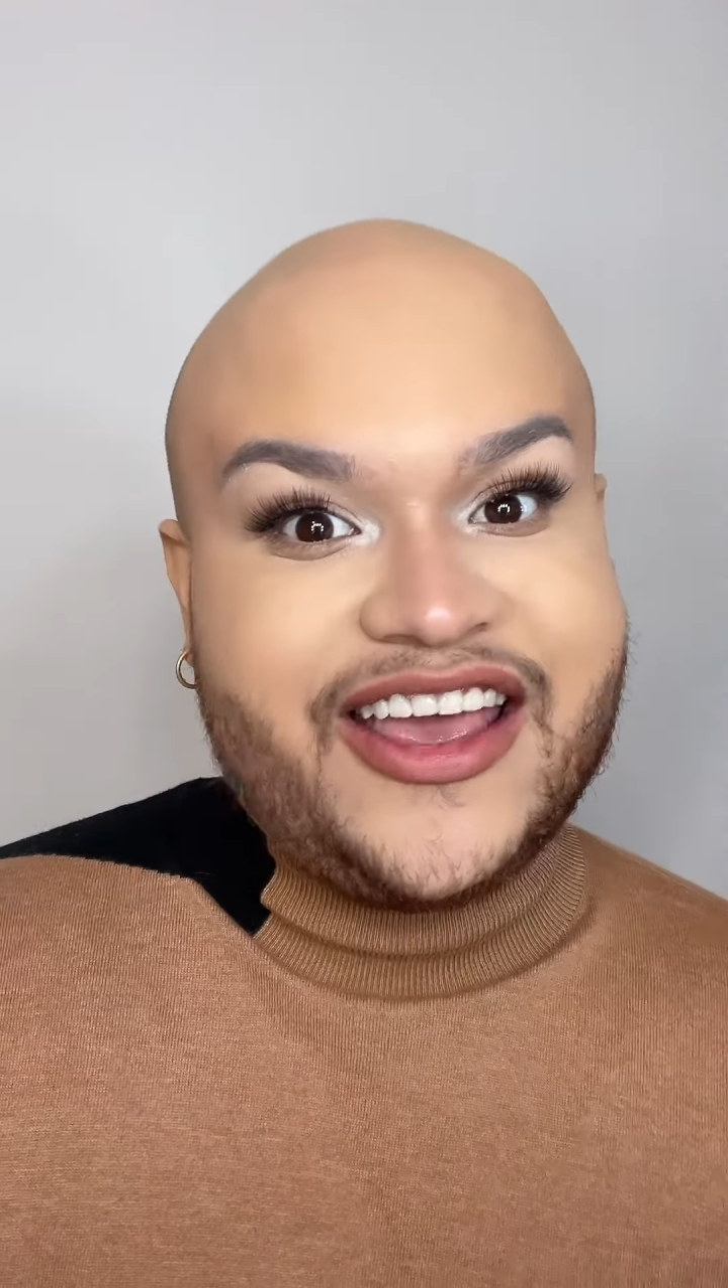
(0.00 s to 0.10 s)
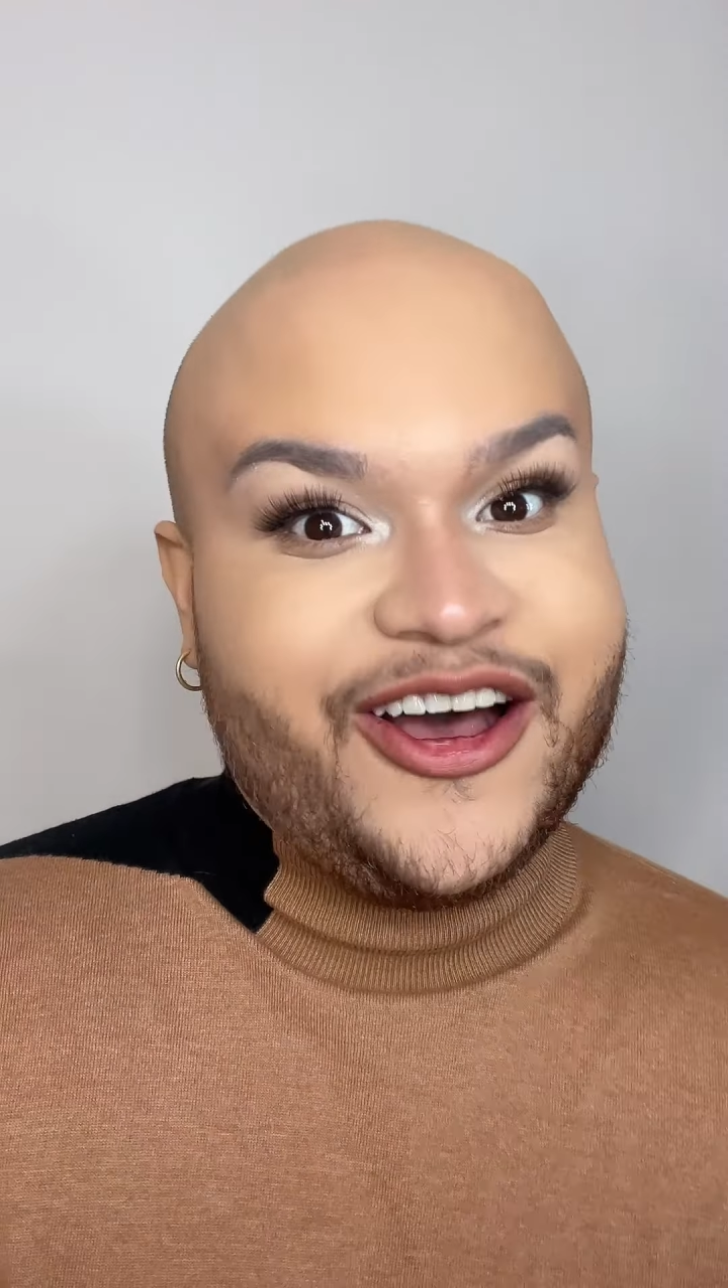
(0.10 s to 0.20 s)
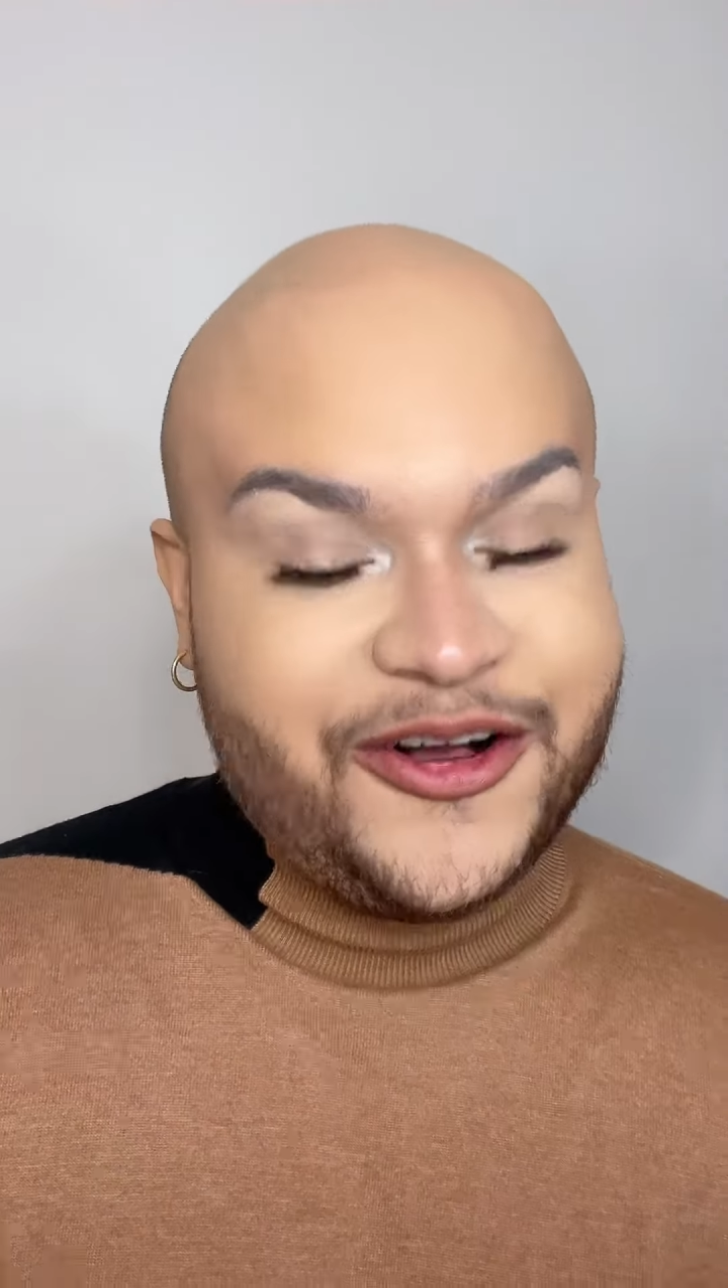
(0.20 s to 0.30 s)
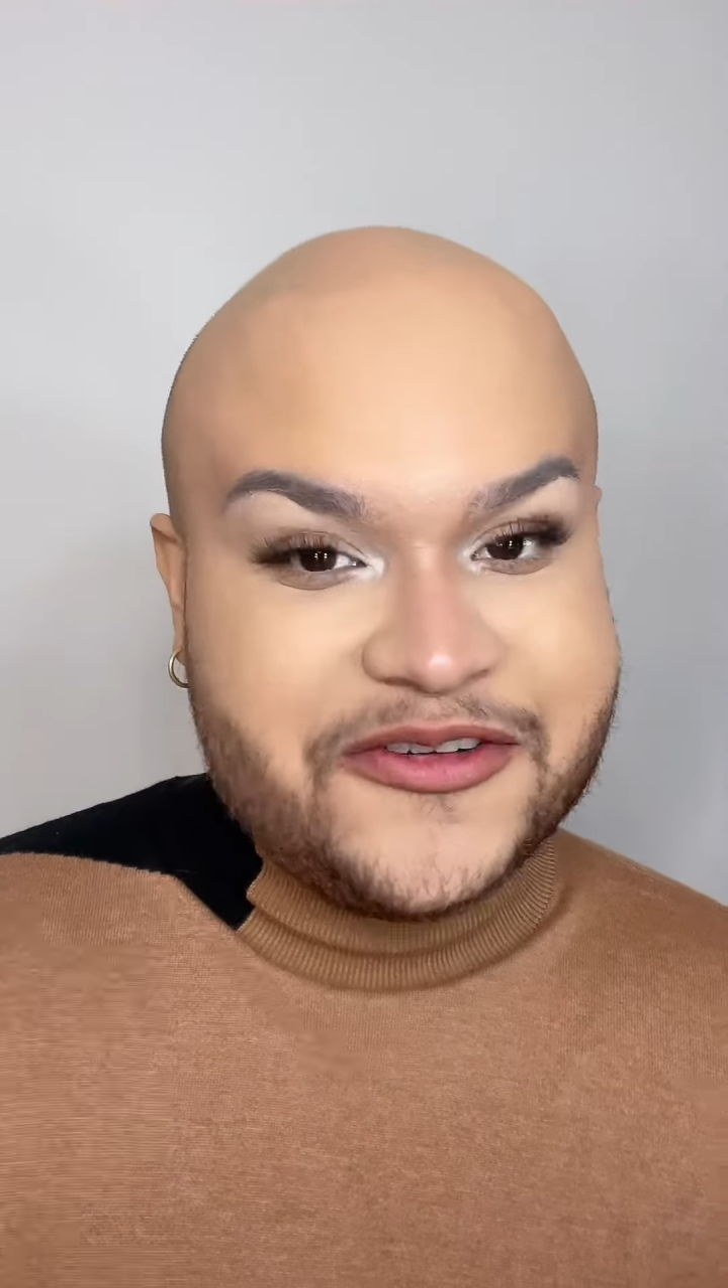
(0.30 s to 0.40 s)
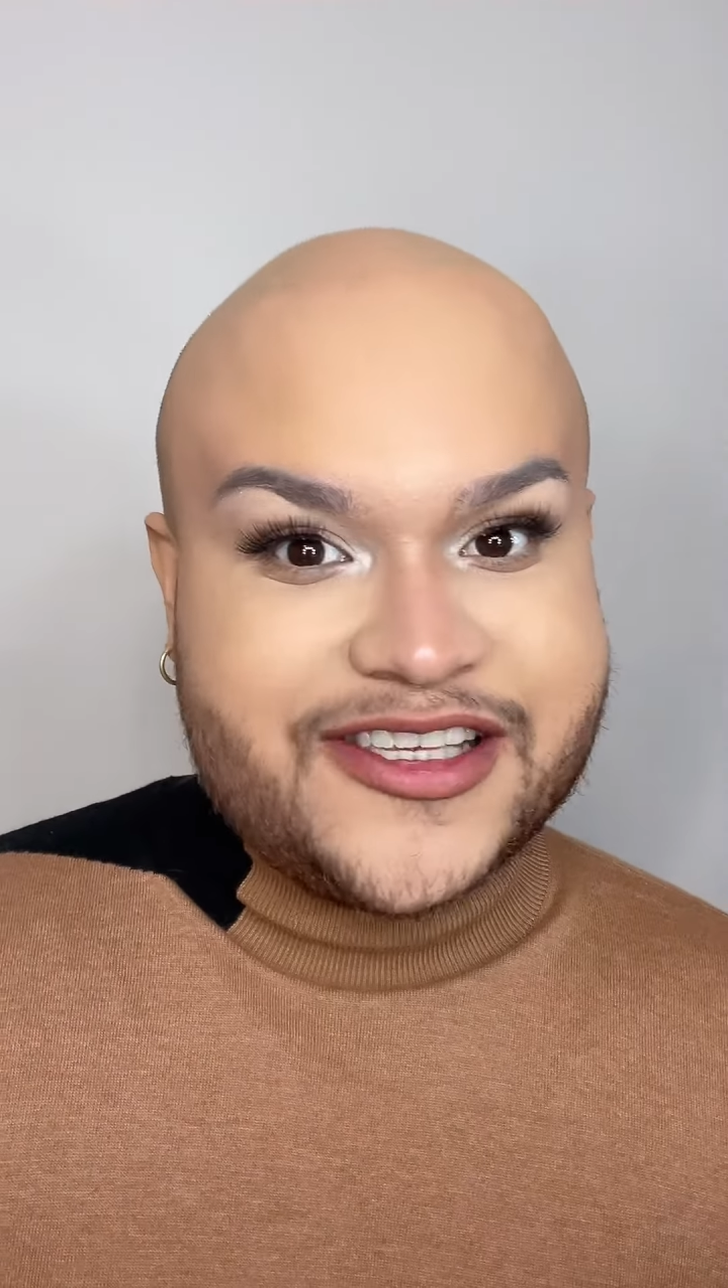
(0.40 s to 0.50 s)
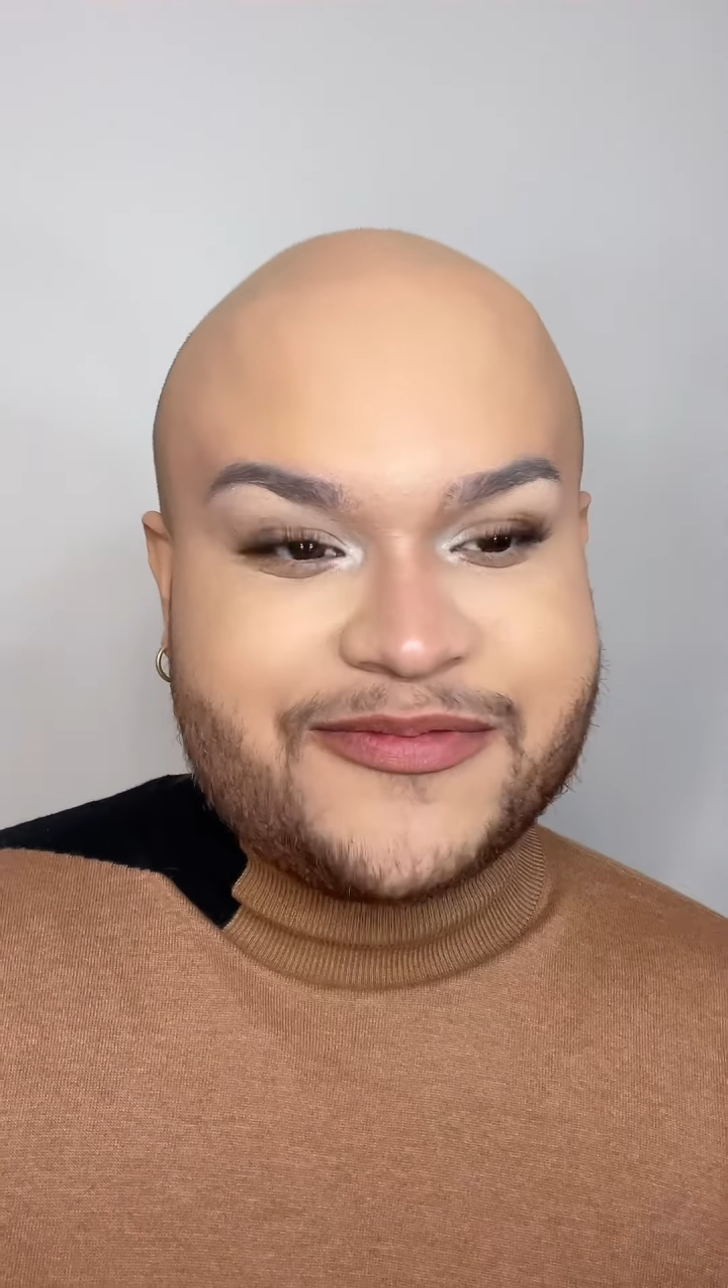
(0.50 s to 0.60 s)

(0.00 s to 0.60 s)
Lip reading: goes,